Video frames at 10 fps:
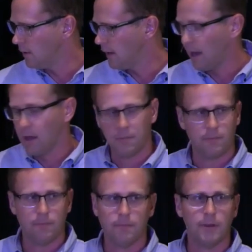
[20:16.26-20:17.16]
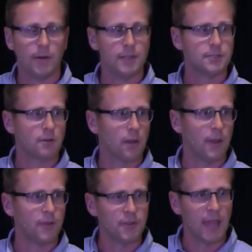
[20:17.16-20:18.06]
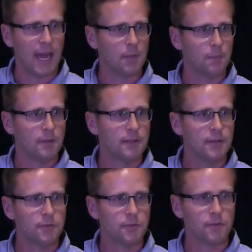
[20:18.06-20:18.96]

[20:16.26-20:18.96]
held very strong messianic beliefs,